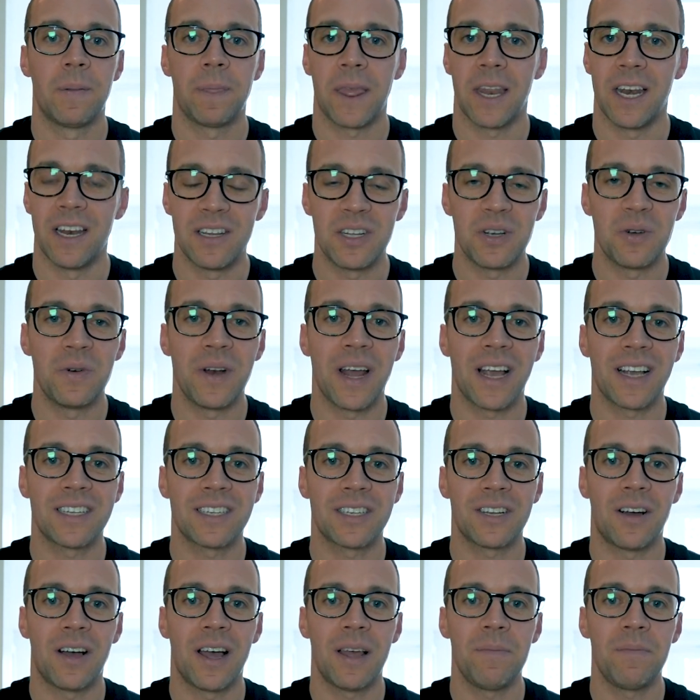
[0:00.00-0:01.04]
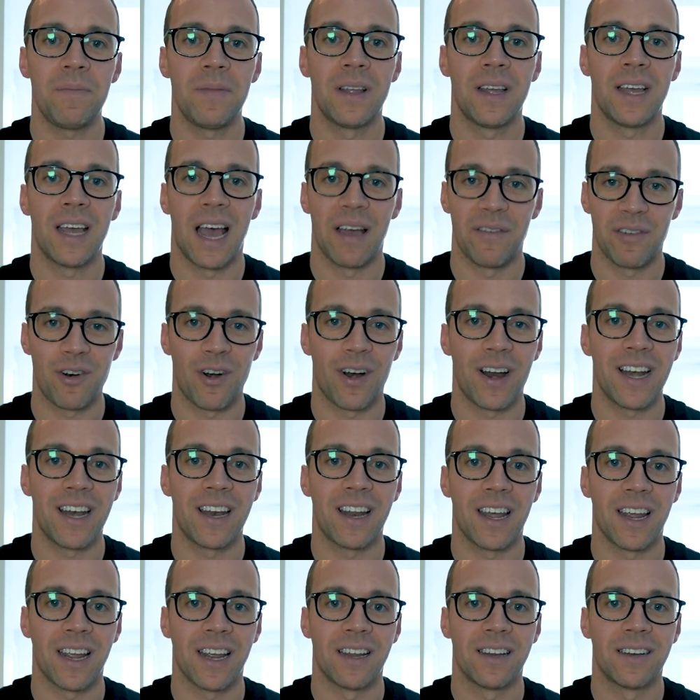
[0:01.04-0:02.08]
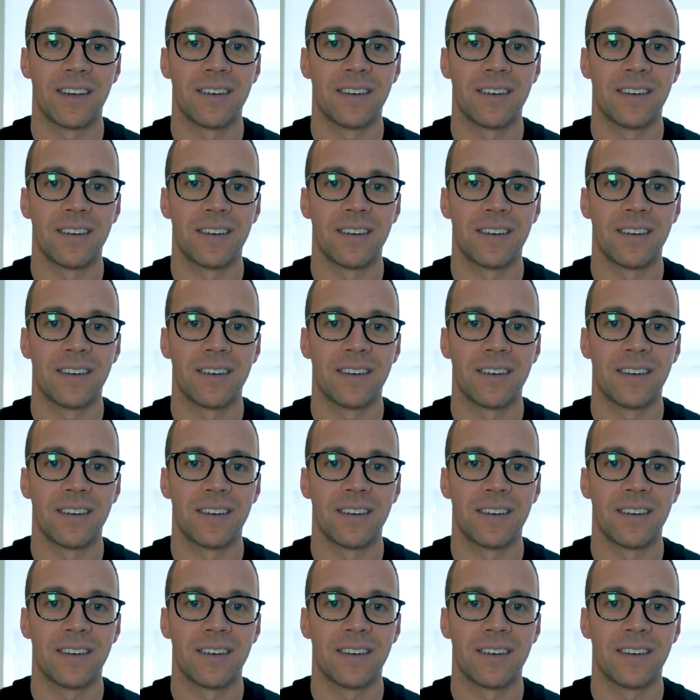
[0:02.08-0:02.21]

And until next time, have a great day.